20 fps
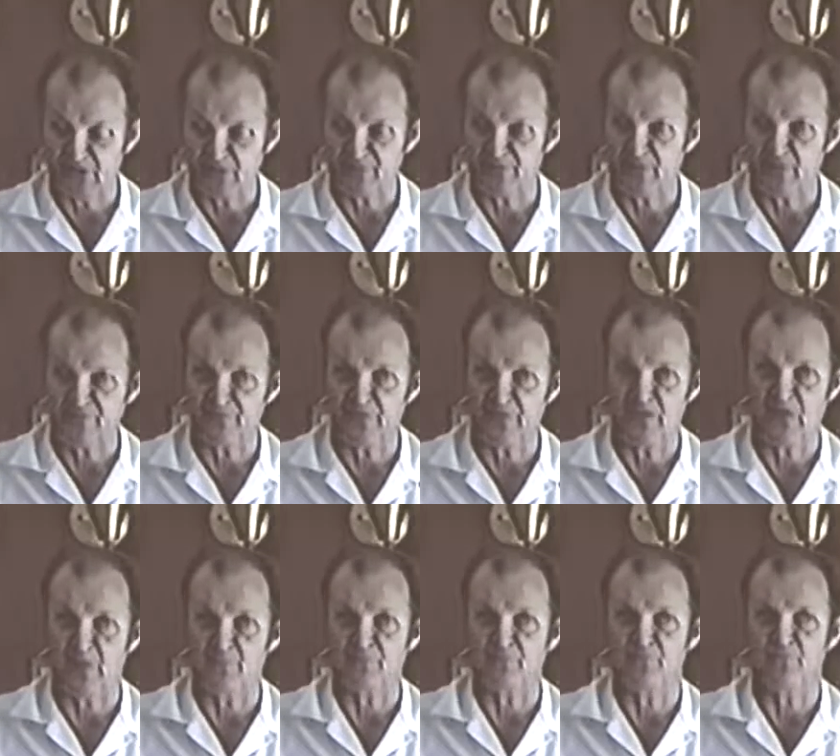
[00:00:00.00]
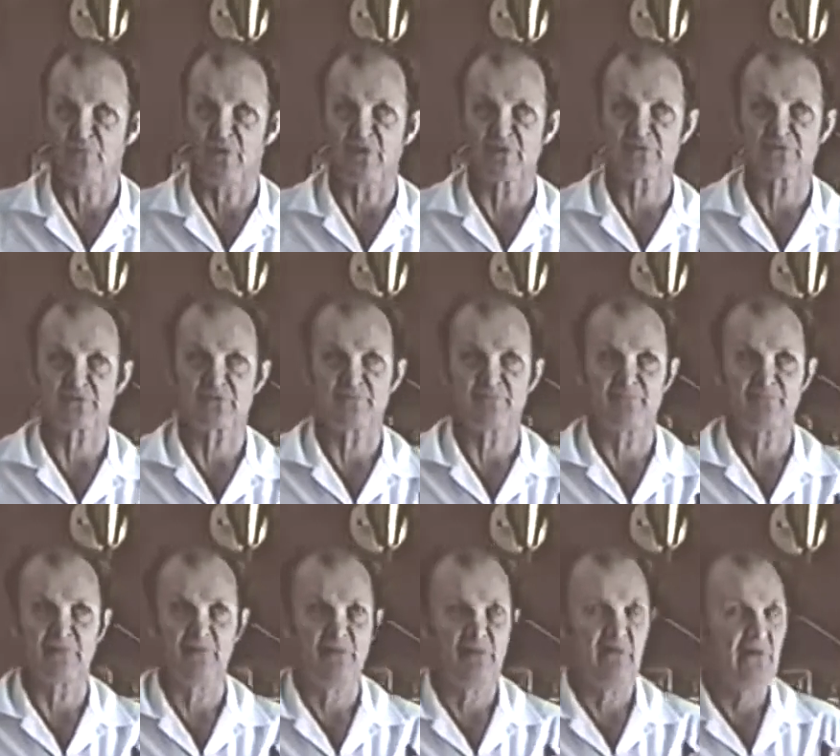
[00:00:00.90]
let that thing happen to us.
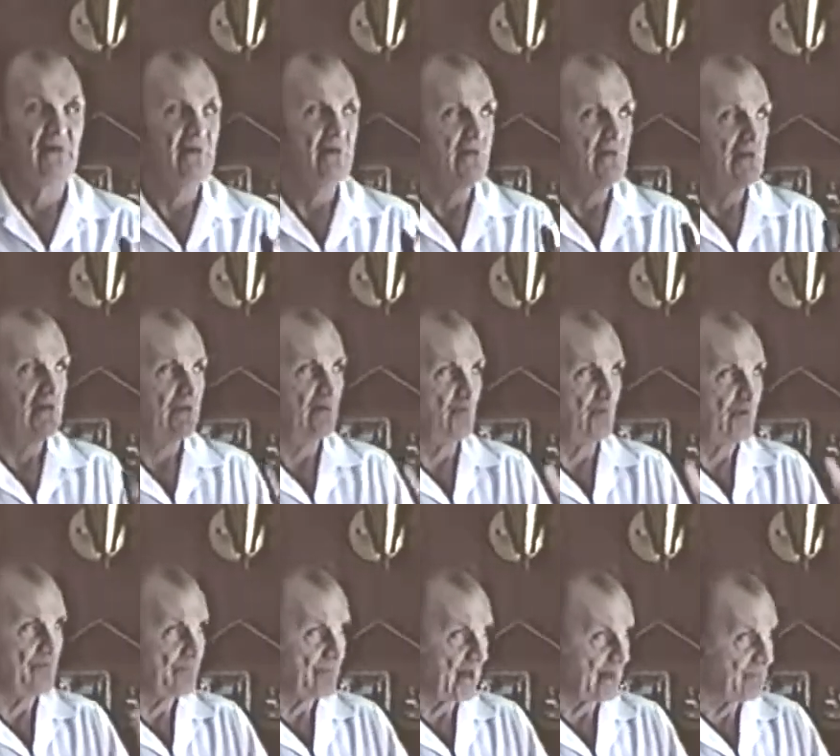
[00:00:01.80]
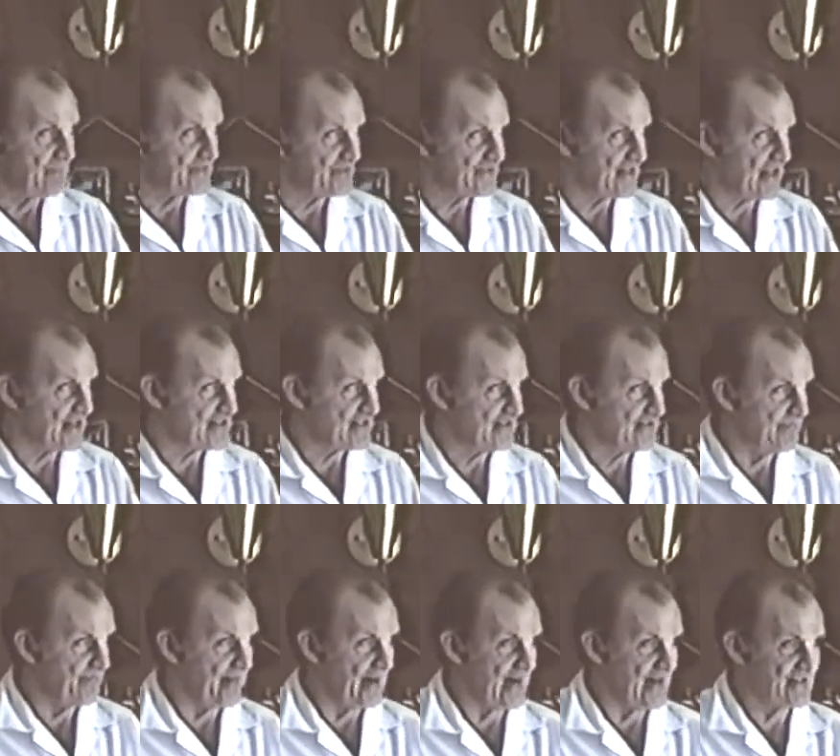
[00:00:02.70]
We've made mistakes in the
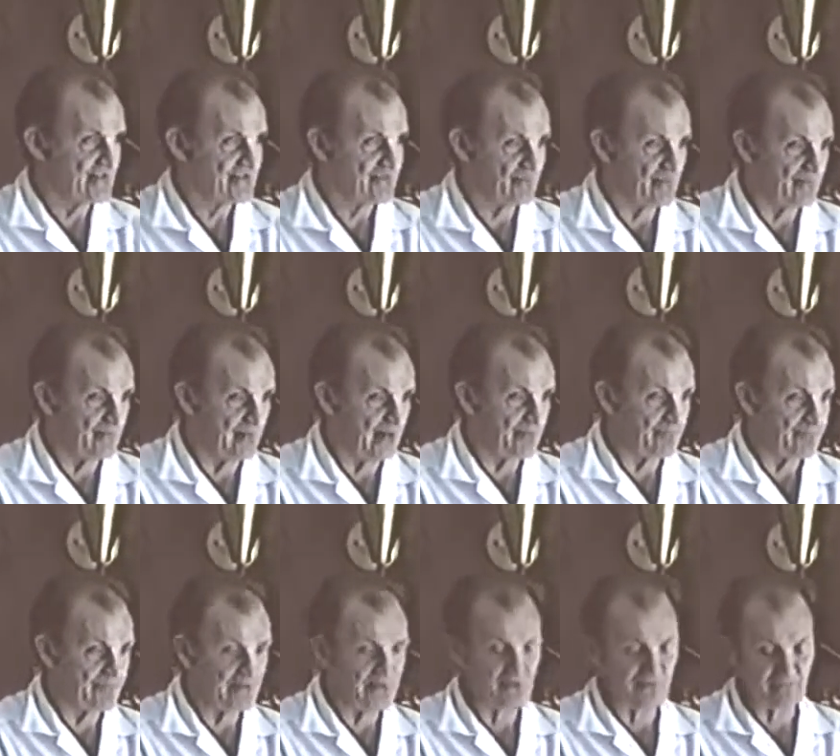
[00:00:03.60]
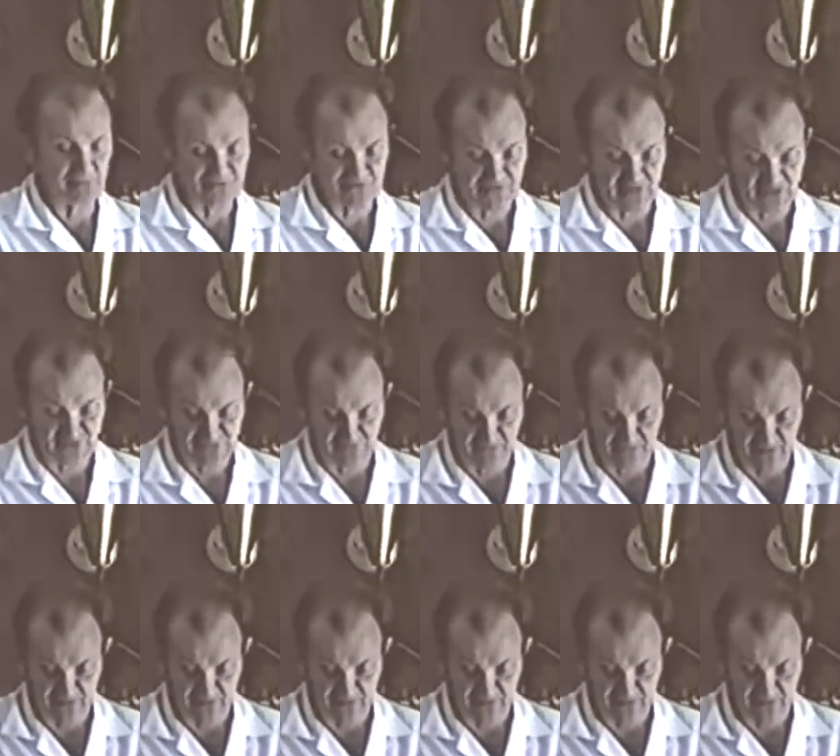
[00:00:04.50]
past. We've made plenty of mistakes in